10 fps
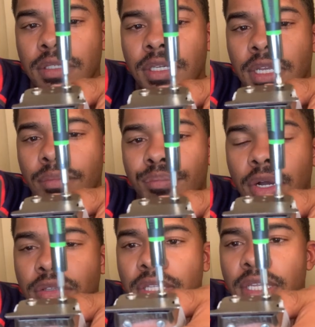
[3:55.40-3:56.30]
Get them
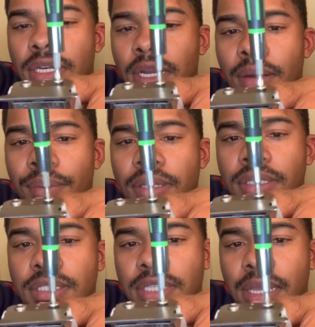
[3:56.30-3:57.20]
both in there about
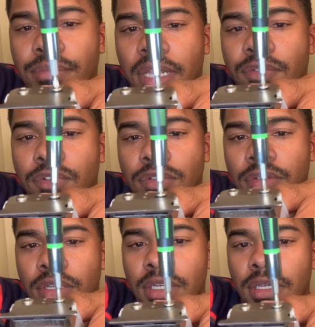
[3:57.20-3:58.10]
the same level.
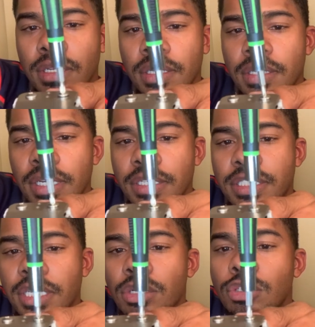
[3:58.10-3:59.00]
It's still